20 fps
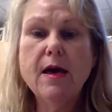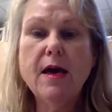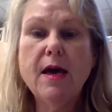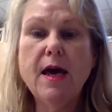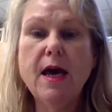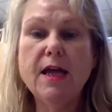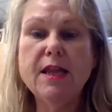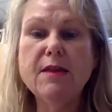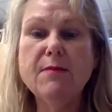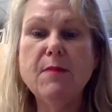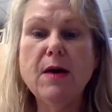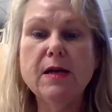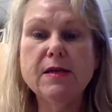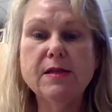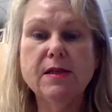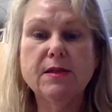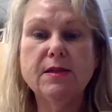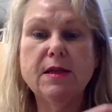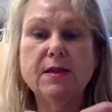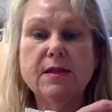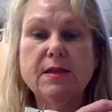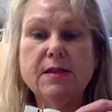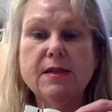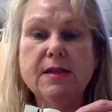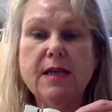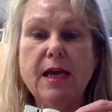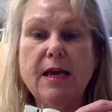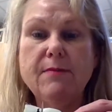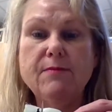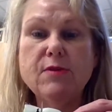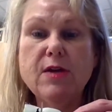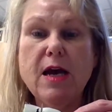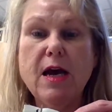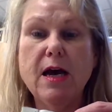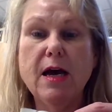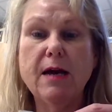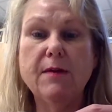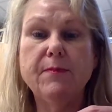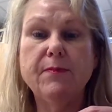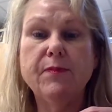and the muslin at the same
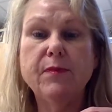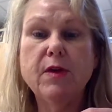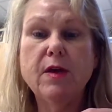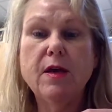time.